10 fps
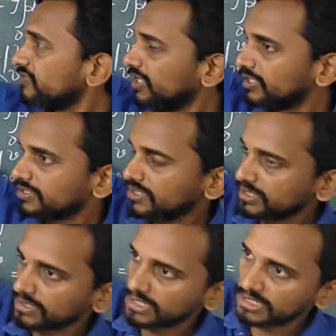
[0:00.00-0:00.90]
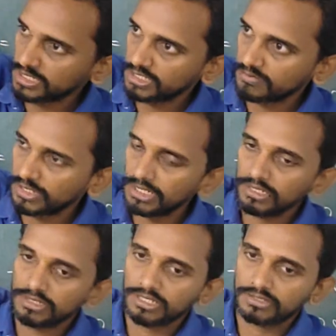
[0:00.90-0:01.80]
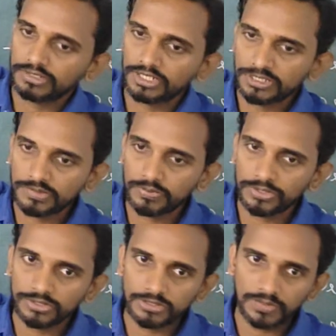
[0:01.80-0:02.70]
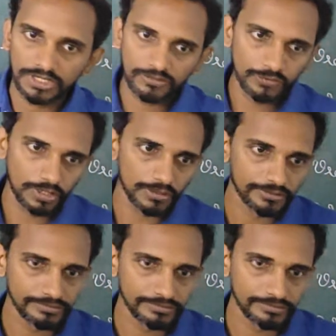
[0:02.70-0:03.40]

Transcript: velocity is decided by the thrust produced by the fuel.